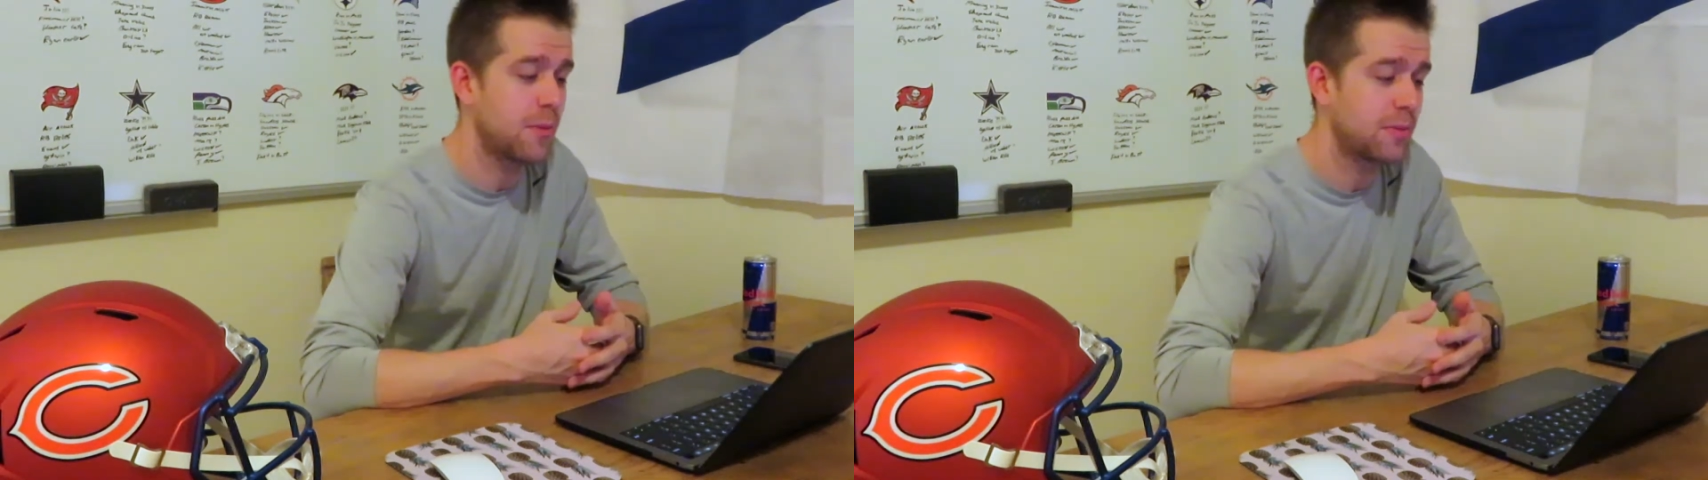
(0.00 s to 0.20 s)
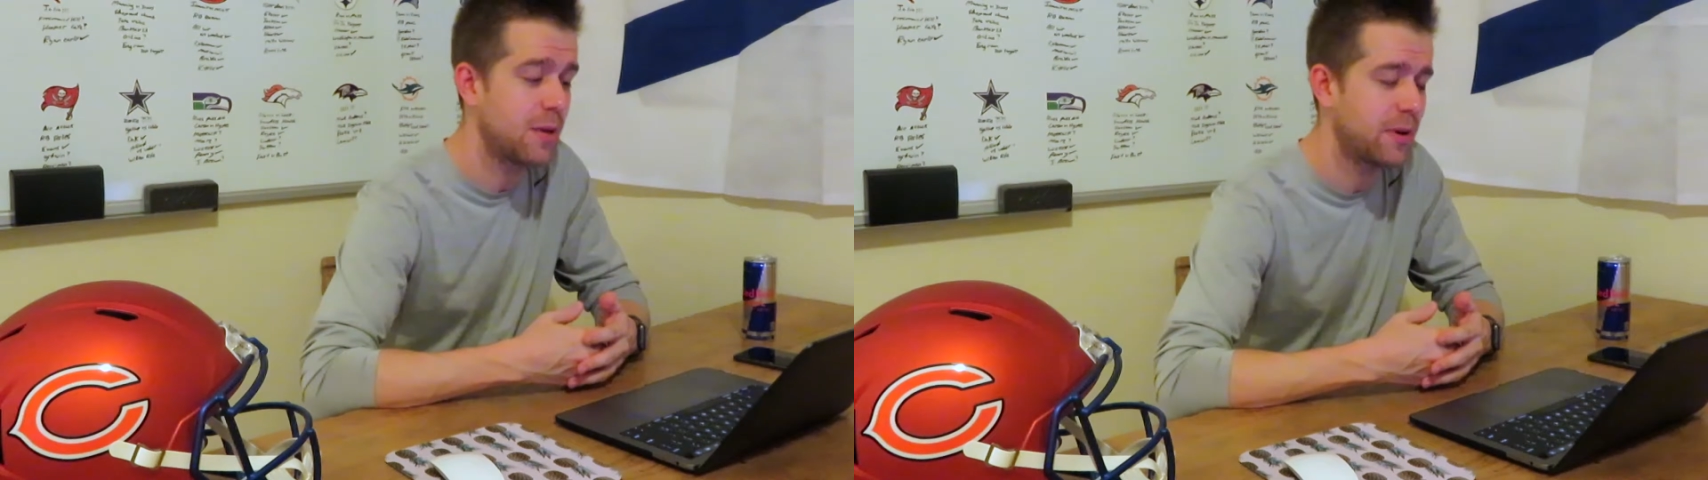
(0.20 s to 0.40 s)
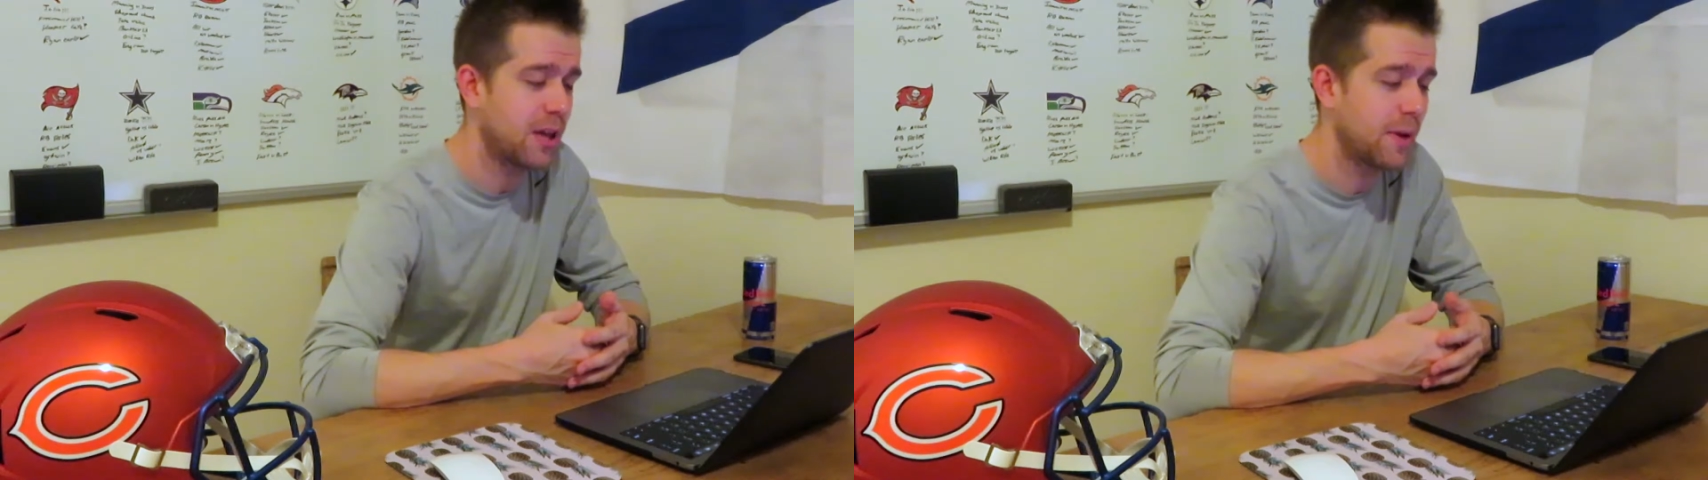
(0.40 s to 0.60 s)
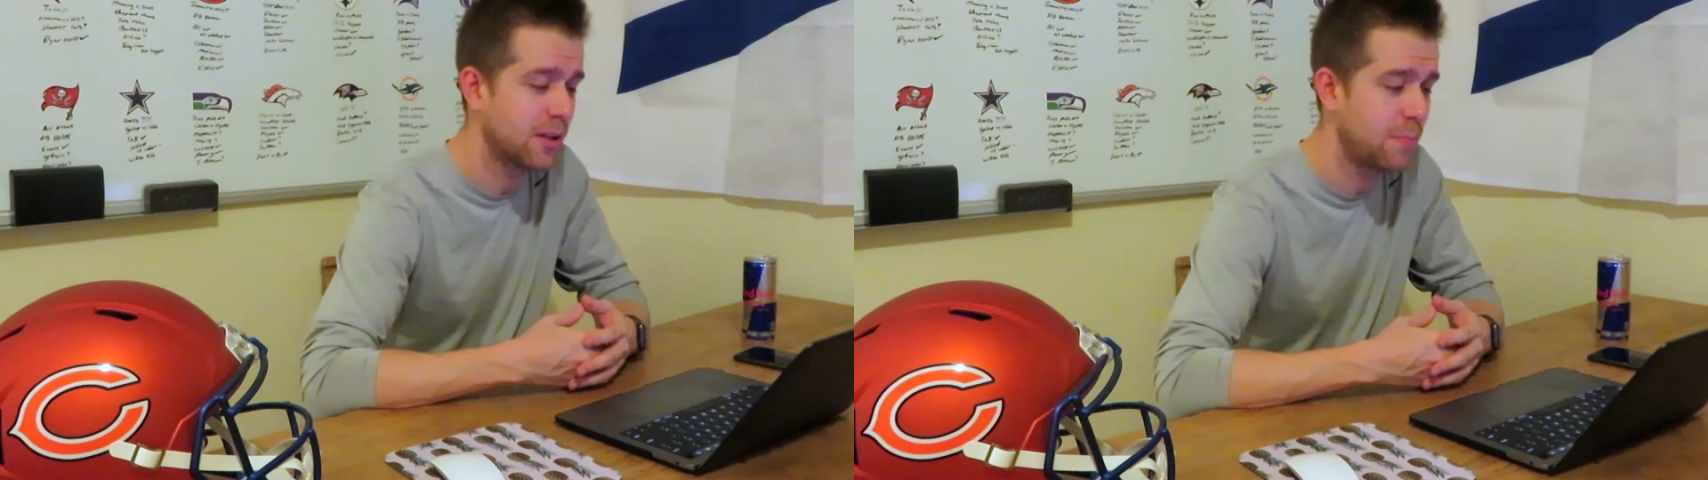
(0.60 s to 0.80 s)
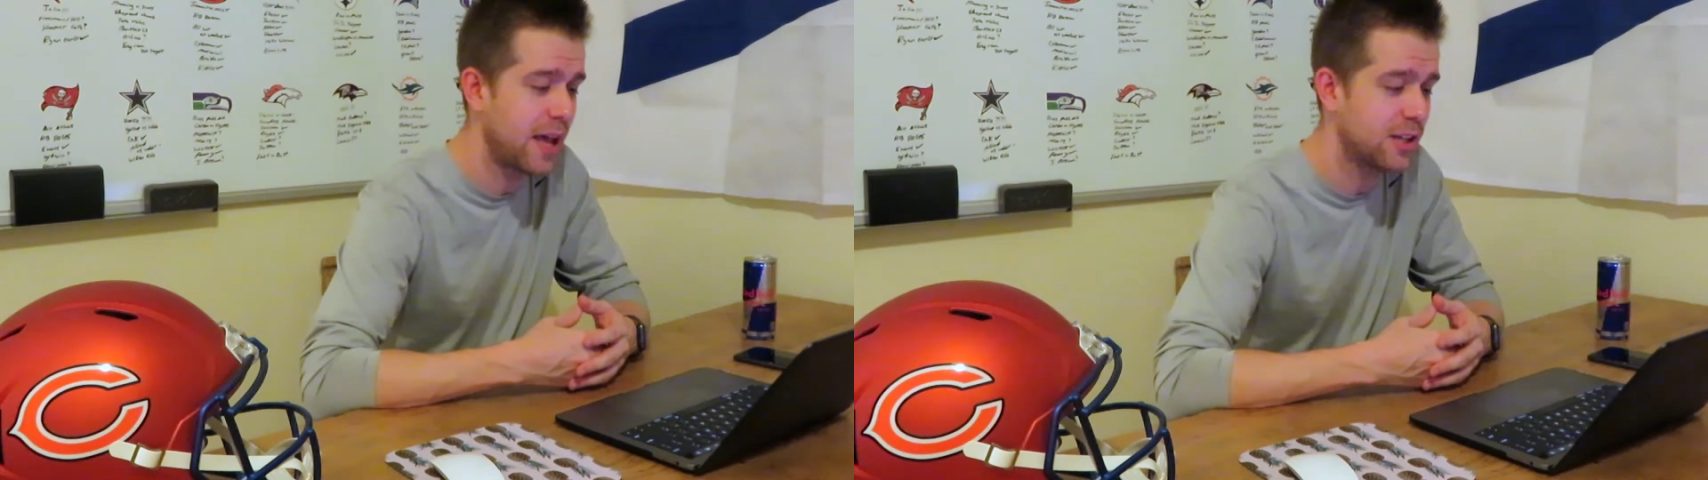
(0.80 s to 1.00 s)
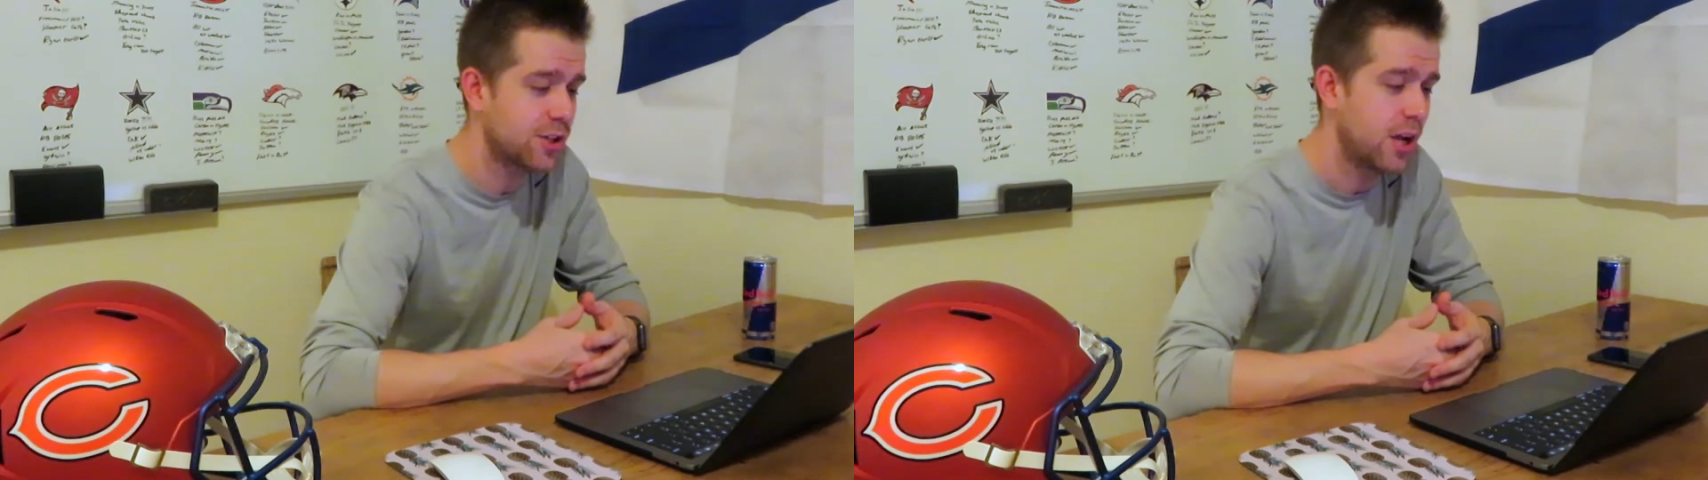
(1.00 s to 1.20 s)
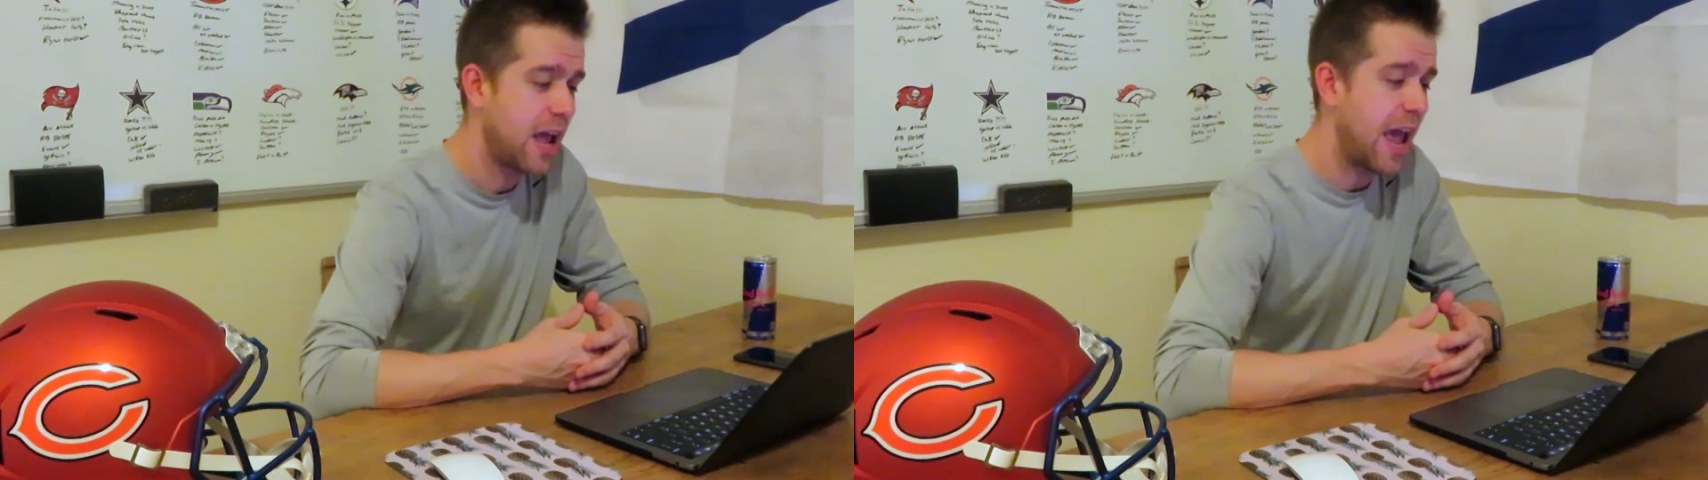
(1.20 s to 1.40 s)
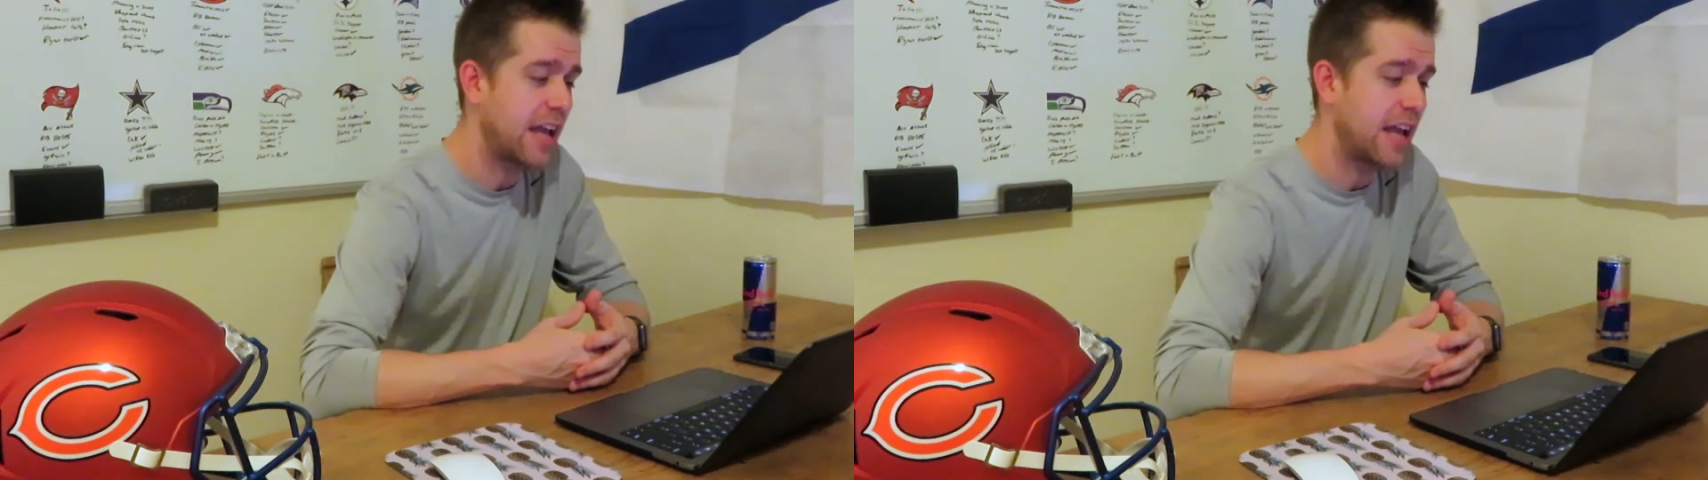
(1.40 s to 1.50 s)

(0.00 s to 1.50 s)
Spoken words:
I'm keeping him on the bench.